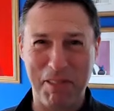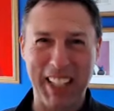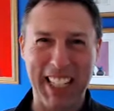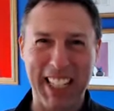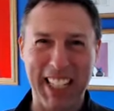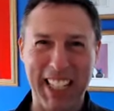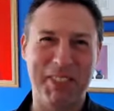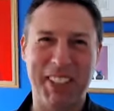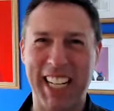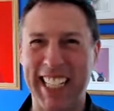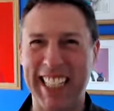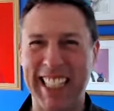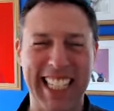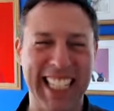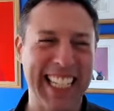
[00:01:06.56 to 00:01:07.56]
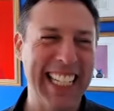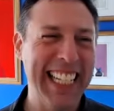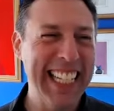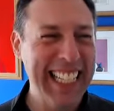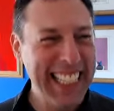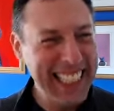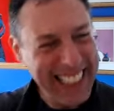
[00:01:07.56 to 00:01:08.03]
fixed finally.
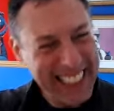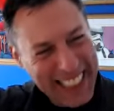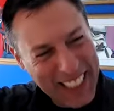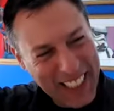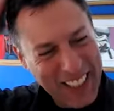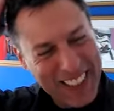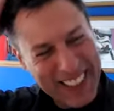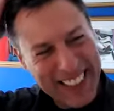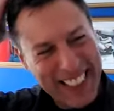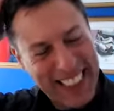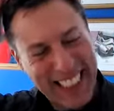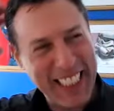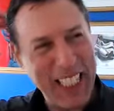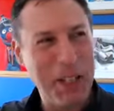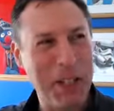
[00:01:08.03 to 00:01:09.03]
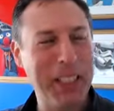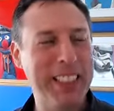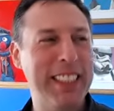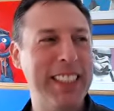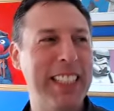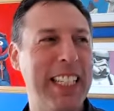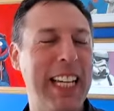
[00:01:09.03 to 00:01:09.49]
No, it's not like that.
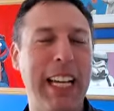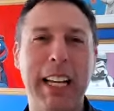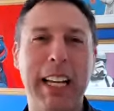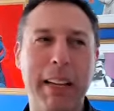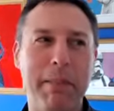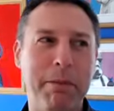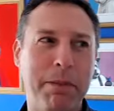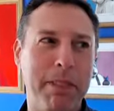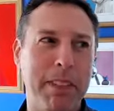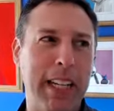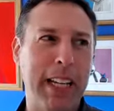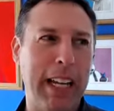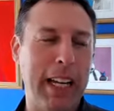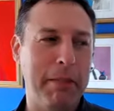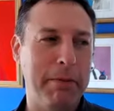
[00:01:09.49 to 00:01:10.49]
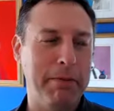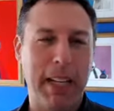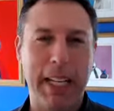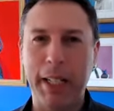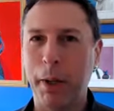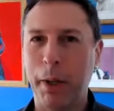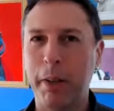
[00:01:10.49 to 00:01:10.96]

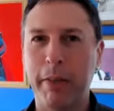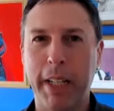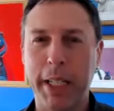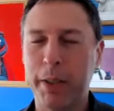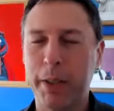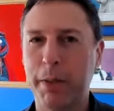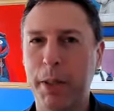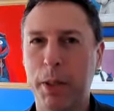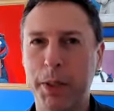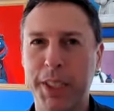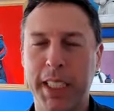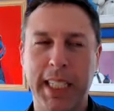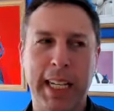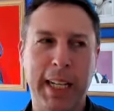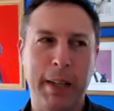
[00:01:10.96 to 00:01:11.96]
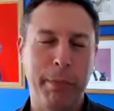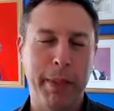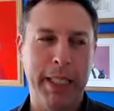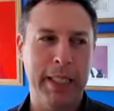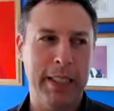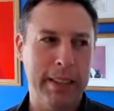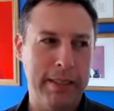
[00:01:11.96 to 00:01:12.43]
I know the value of coaching. I've
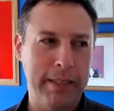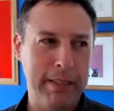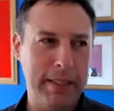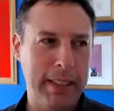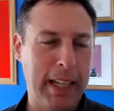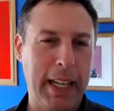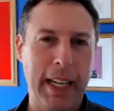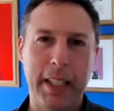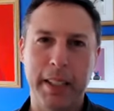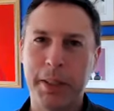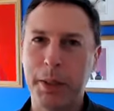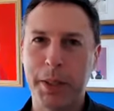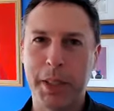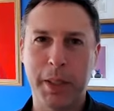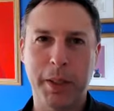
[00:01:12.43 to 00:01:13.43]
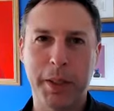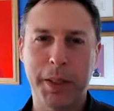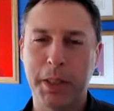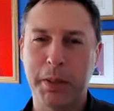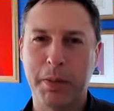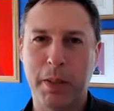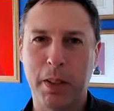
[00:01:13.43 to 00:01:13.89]
been using
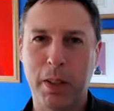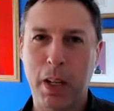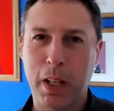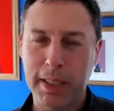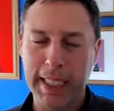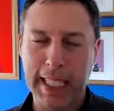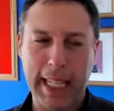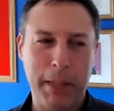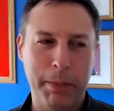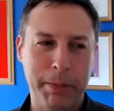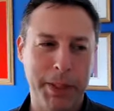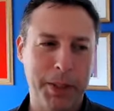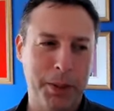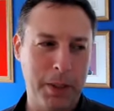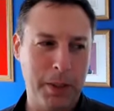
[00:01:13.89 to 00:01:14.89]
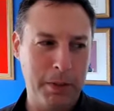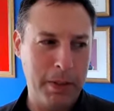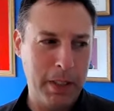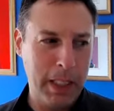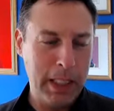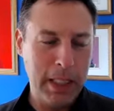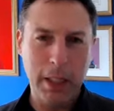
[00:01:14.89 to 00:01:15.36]
coaches for a long time, just sort of
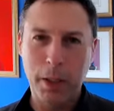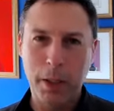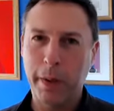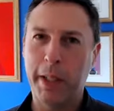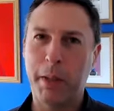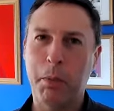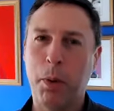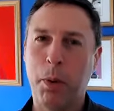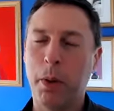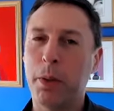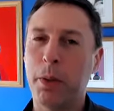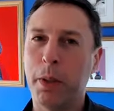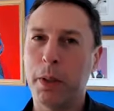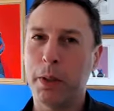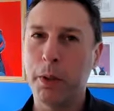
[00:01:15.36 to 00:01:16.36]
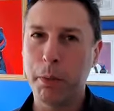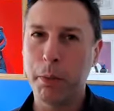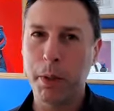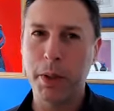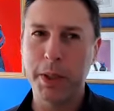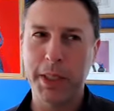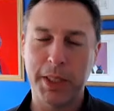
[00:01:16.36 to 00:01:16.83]
going more toward group
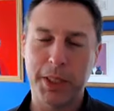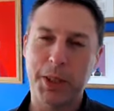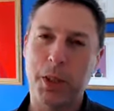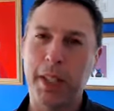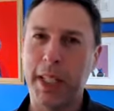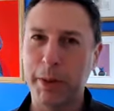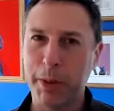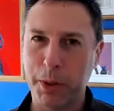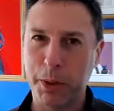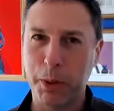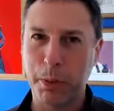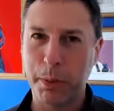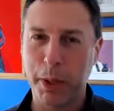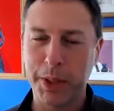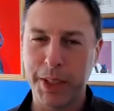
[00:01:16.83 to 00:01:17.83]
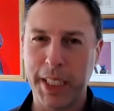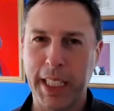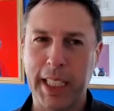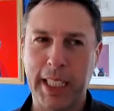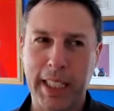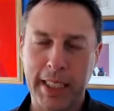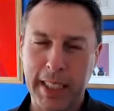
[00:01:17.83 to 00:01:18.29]
coach, starting with group
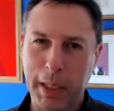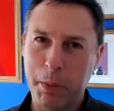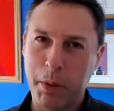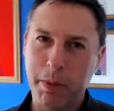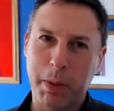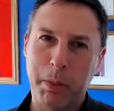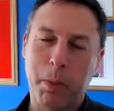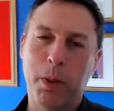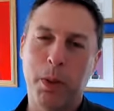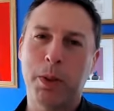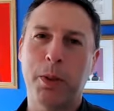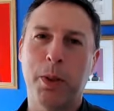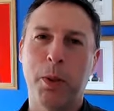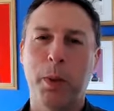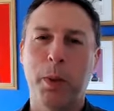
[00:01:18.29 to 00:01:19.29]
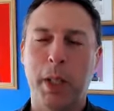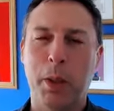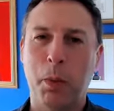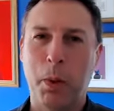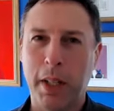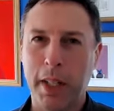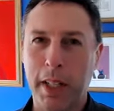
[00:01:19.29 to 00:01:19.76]
coaching, and then moving more toward
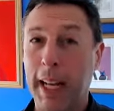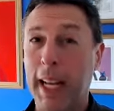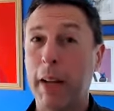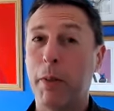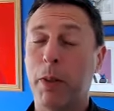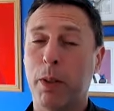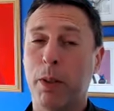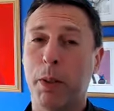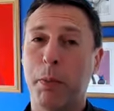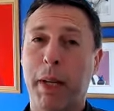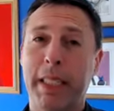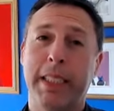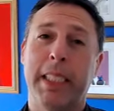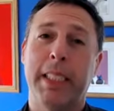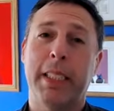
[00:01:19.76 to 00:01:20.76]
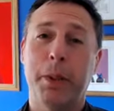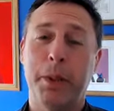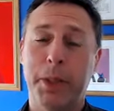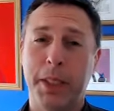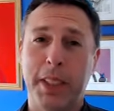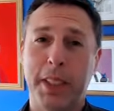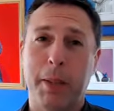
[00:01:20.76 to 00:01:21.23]
one-on-one. And I have worked with mindset
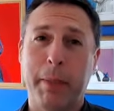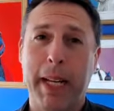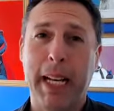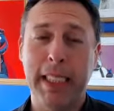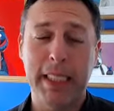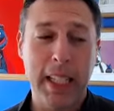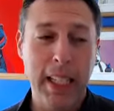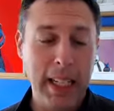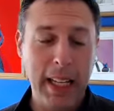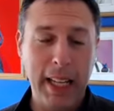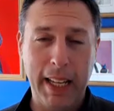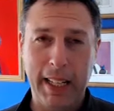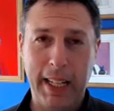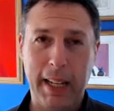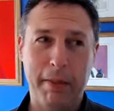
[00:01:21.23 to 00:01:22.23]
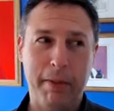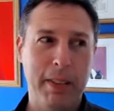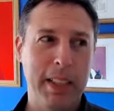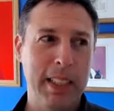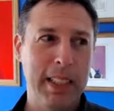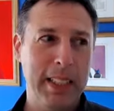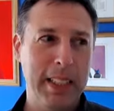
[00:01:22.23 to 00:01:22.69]
coaches in the past, and have
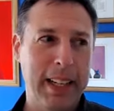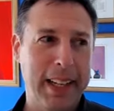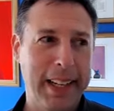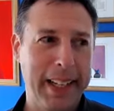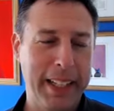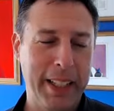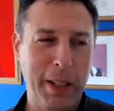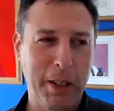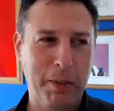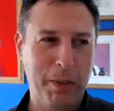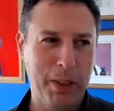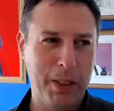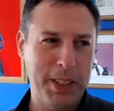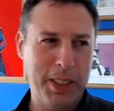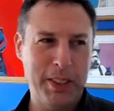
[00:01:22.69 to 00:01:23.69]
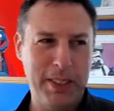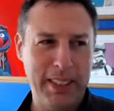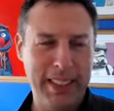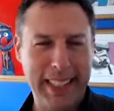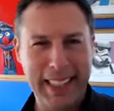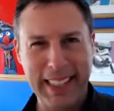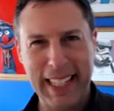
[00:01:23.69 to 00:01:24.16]
at first I was
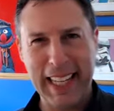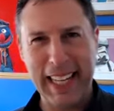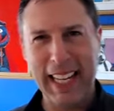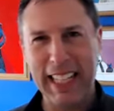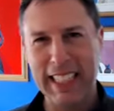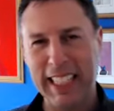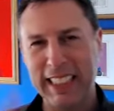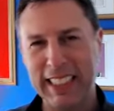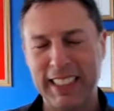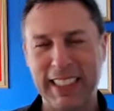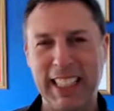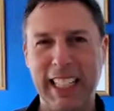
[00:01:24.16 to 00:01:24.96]
like, yeah, that's